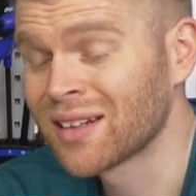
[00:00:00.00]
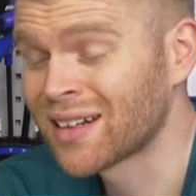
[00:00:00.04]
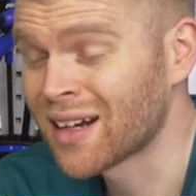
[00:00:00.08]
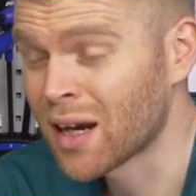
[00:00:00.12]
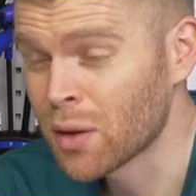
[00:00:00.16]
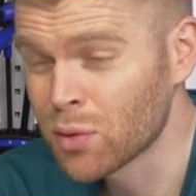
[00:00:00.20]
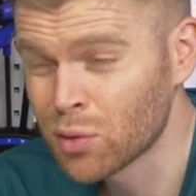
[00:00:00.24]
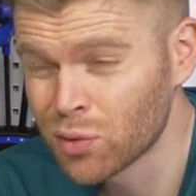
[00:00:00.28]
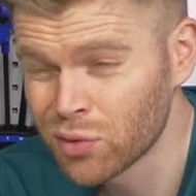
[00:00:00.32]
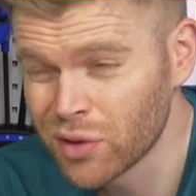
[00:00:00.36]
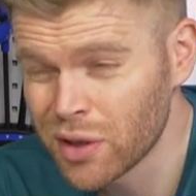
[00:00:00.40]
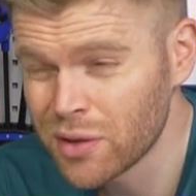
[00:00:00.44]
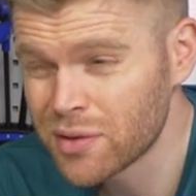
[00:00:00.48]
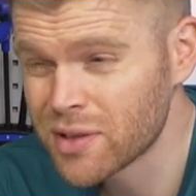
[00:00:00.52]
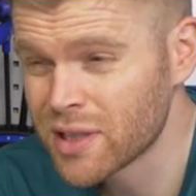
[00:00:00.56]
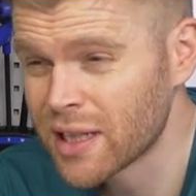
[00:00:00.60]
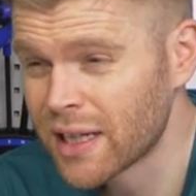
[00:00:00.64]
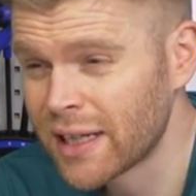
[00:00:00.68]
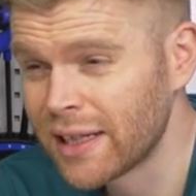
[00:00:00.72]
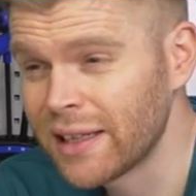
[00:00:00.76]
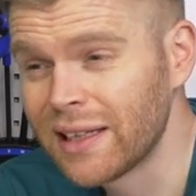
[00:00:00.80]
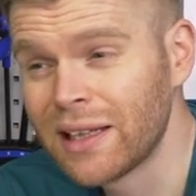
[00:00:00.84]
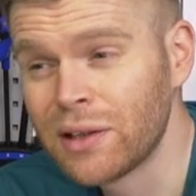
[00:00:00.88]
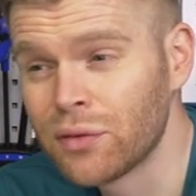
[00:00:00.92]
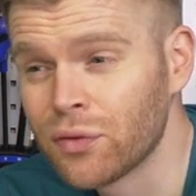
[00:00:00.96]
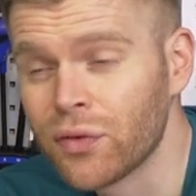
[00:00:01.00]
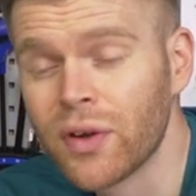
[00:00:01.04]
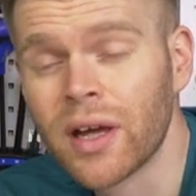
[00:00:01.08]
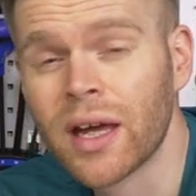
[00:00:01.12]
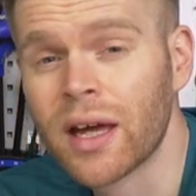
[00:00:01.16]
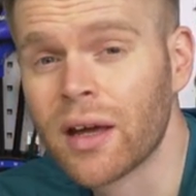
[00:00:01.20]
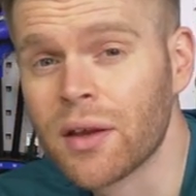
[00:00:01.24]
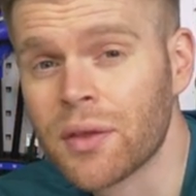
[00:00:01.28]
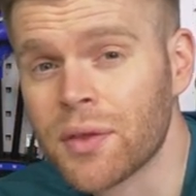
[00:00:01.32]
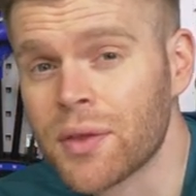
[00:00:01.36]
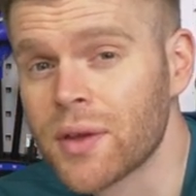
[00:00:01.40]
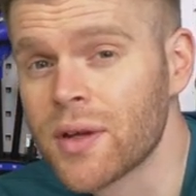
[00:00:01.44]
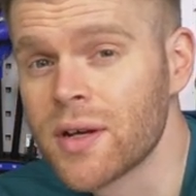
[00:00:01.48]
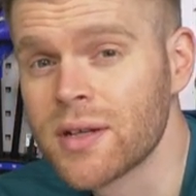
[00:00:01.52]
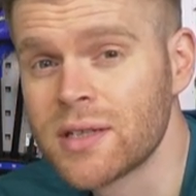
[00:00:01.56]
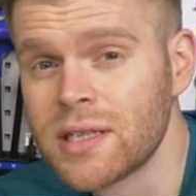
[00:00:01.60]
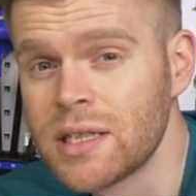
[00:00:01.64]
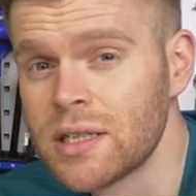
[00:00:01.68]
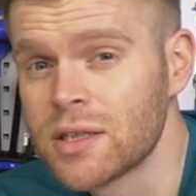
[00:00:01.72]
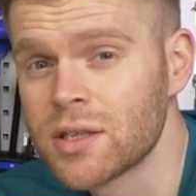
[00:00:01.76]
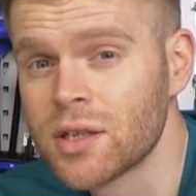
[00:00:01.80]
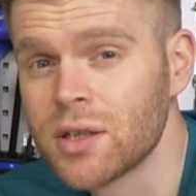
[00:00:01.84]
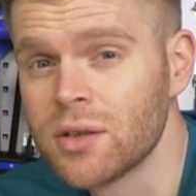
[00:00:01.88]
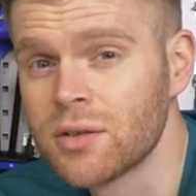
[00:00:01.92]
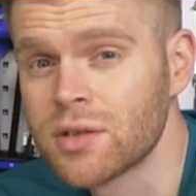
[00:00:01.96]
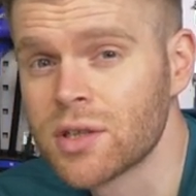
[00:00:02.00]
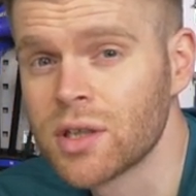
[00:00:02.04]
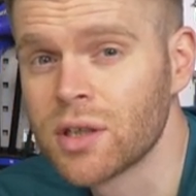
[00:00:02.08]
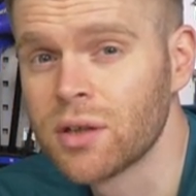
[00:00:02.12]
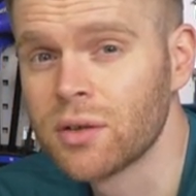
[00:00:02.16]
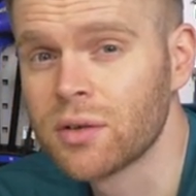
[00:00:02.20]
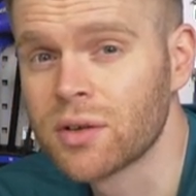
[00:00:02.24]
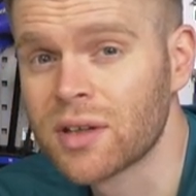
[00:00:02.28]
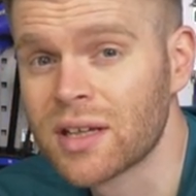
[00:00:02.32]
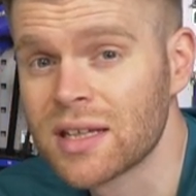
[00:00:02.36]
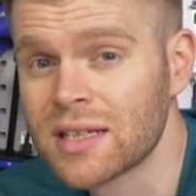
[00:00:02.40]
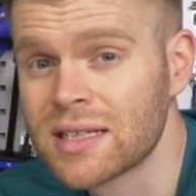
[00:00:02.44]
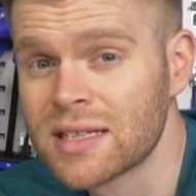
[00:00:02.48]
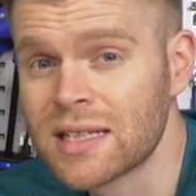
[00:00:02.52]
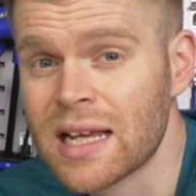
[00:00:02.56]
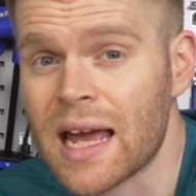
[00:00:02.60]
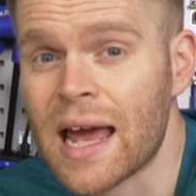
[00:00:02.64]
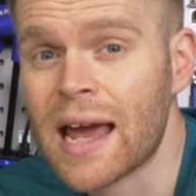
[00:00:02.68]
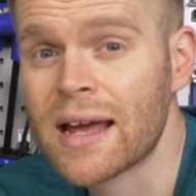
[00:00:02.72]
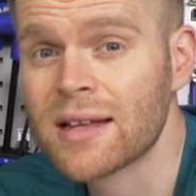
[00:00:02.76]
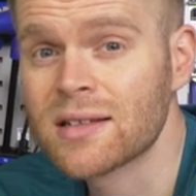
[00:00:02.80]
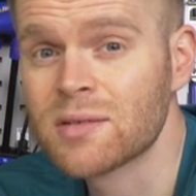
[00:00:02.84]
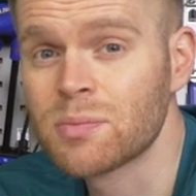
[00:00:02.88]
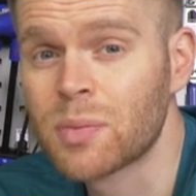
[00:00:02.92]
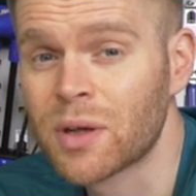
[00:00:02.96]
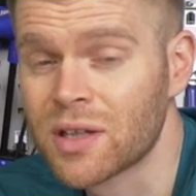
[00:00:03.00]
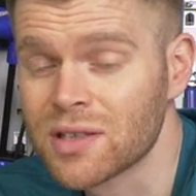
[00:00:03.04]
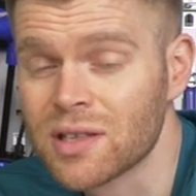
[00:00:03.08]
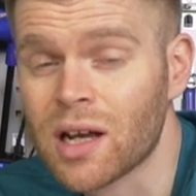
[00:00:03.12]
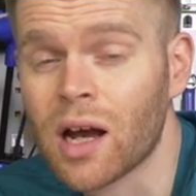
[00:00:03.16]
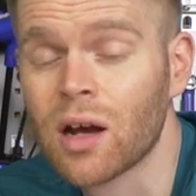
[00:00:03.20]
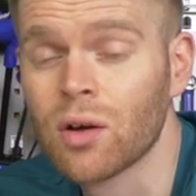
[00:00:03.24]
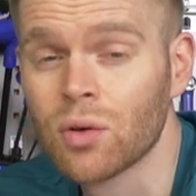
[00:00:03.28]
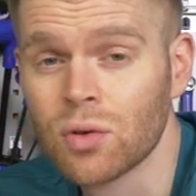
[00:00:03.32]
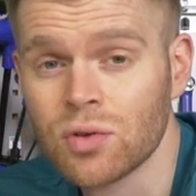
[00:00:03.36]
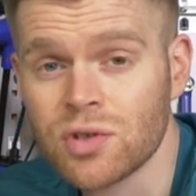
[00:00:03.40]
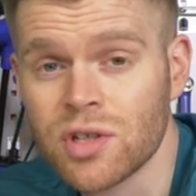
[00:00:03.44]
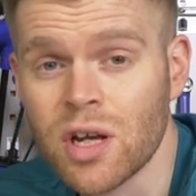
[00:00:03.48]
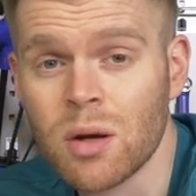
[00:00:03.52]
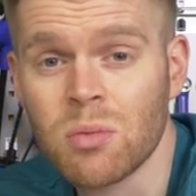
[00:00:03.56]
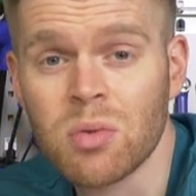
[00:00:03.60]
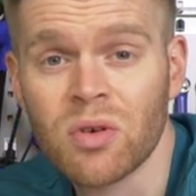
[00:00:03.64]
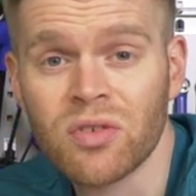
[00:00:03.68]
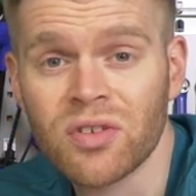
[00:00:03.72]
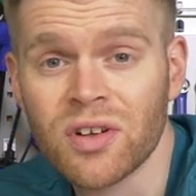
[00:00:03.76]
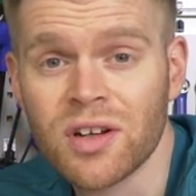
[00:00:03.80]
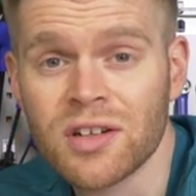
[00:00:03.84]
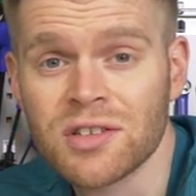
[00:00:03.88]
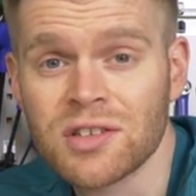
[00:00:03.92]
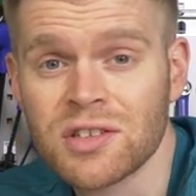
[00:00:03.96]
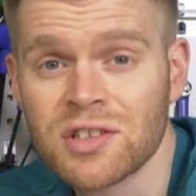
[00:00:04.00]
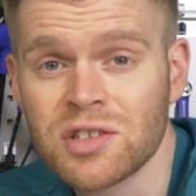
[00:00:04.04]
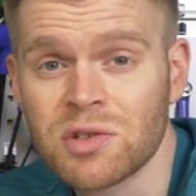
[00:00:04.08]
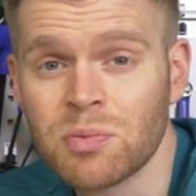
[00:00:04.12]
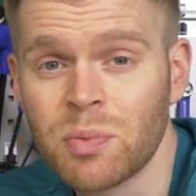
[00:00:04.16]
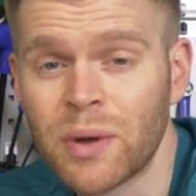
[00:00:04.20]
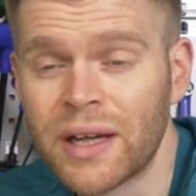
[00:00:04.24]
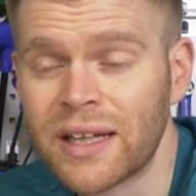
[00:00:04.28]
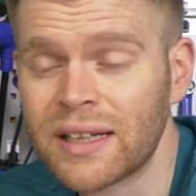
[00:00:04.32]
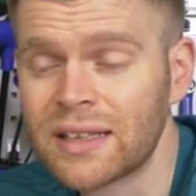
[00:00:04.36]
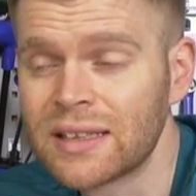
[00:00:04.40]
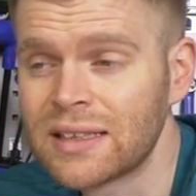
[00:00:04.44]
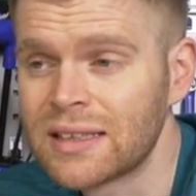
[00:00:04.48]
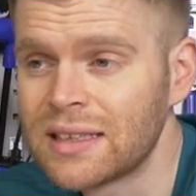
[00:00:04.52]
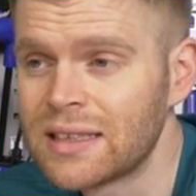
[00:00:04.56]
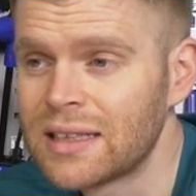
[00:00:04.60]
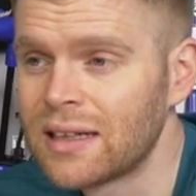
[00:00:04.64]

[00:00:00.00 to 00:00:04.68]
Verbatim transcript: and I will routinely fit a 32-tooth cassette because I also prefer to spin.